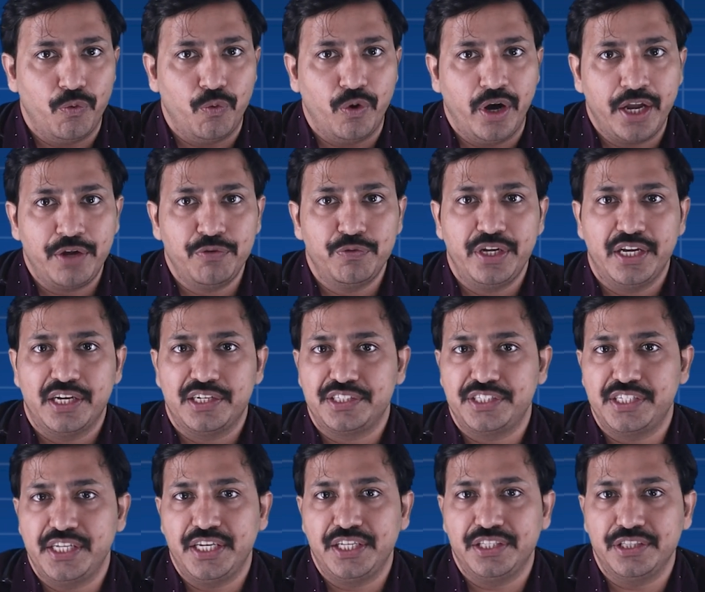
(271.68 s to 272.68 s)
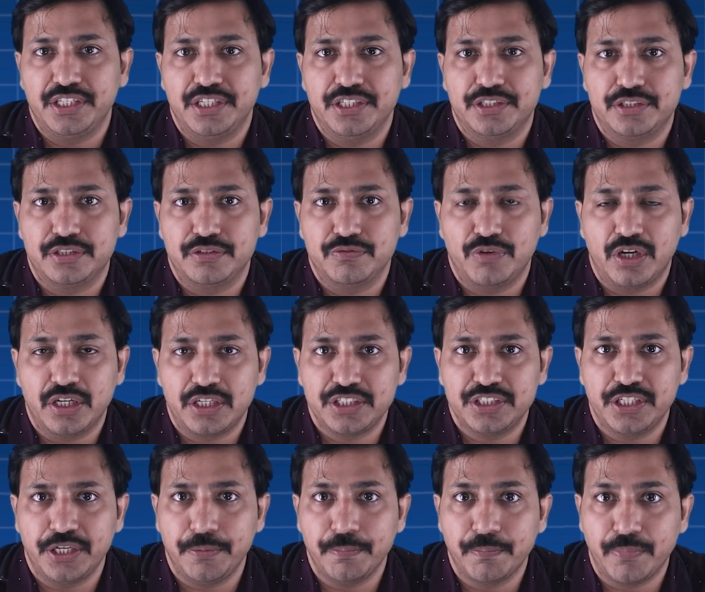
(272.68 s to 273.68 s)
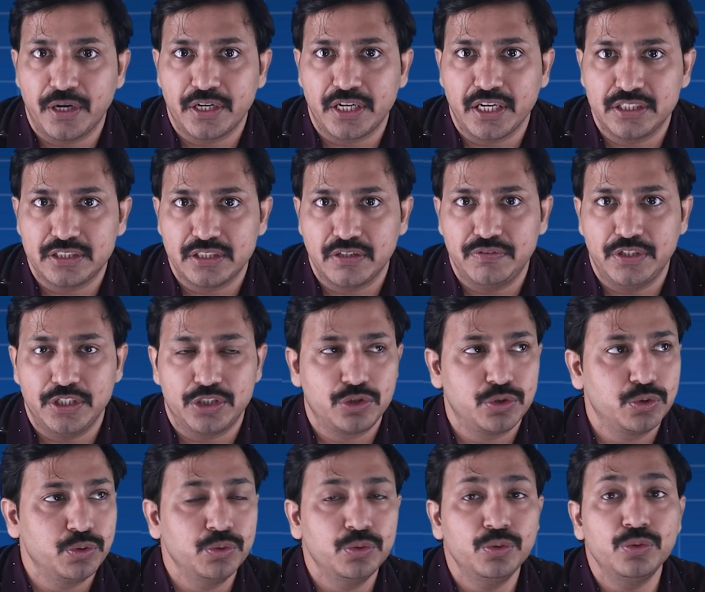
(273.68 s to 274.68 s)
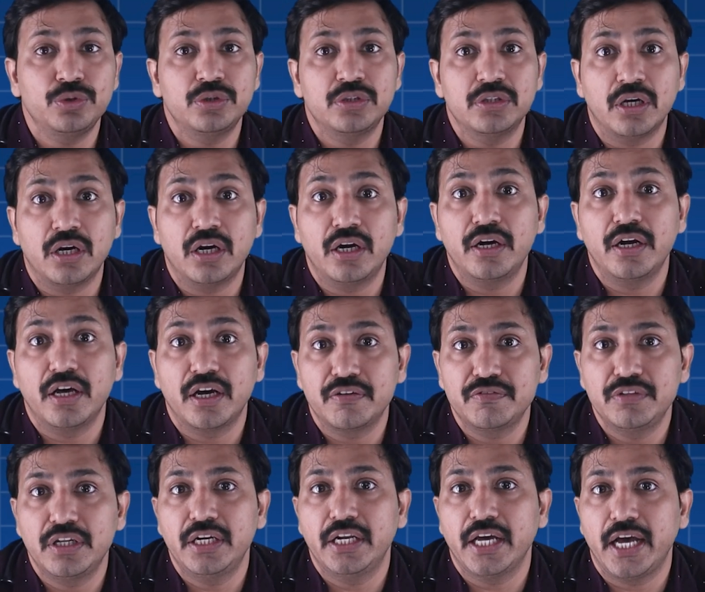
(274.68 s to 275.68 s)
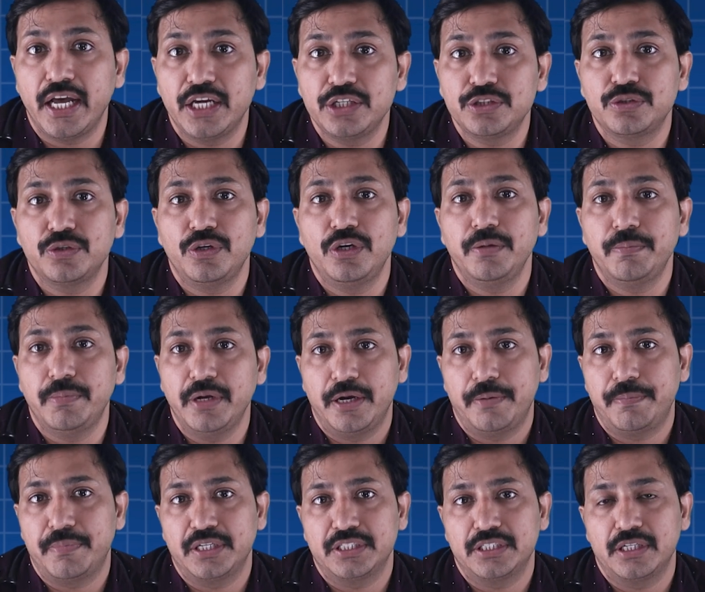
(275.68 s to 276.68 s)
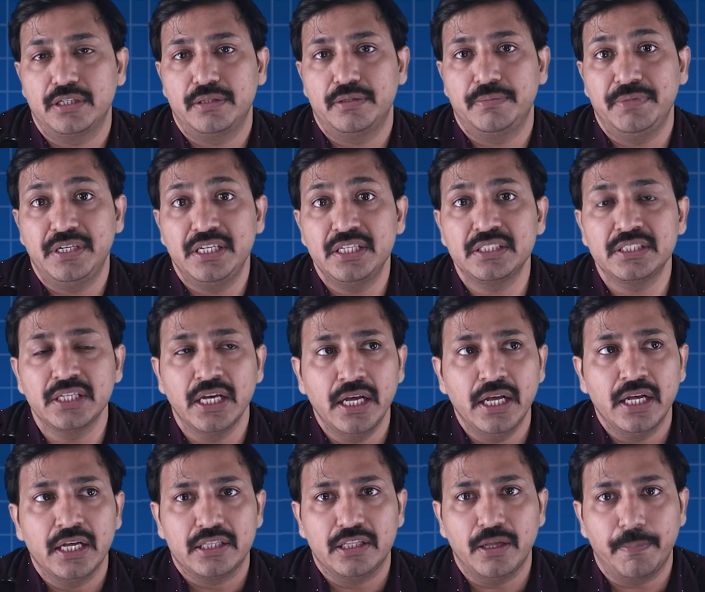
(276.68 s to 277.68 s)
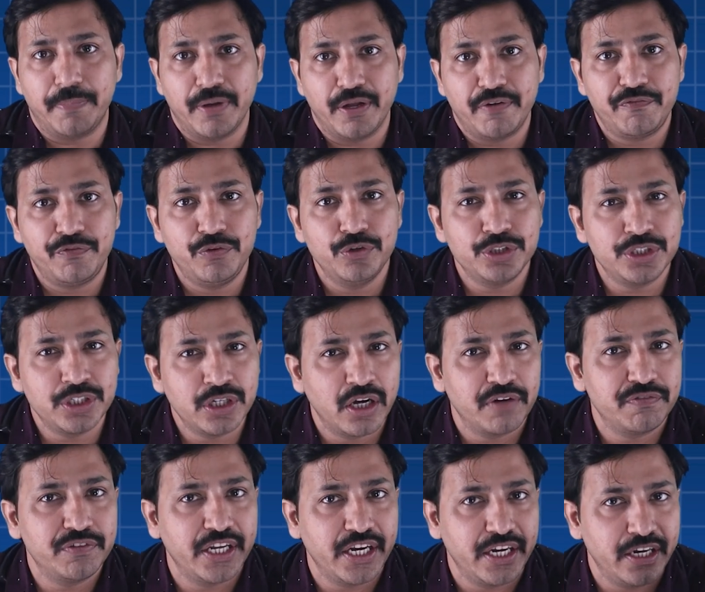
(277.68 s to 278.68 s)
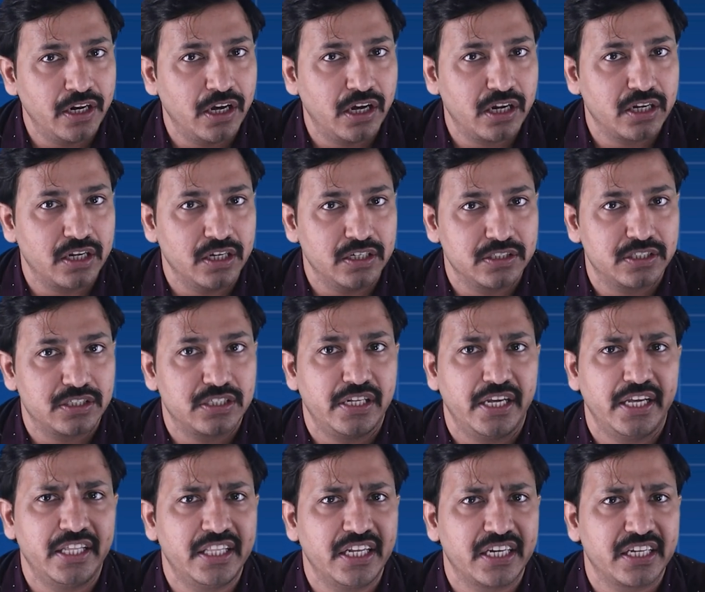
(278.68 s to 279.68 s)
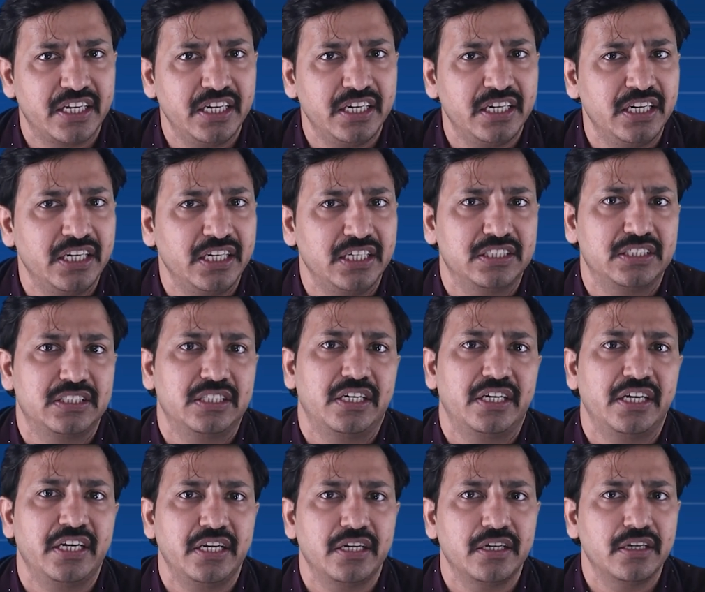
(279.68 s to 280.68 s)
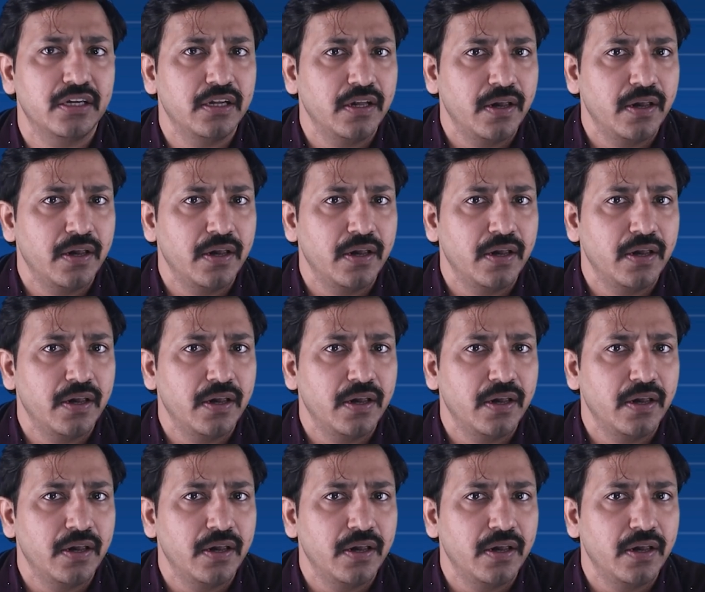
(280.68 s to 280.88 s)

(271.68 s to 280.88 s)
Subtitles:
Why we are saying this? What is the importance of this? 2/3 of the diastole blood pressure means the perfusion of the end organs, either kidneys, the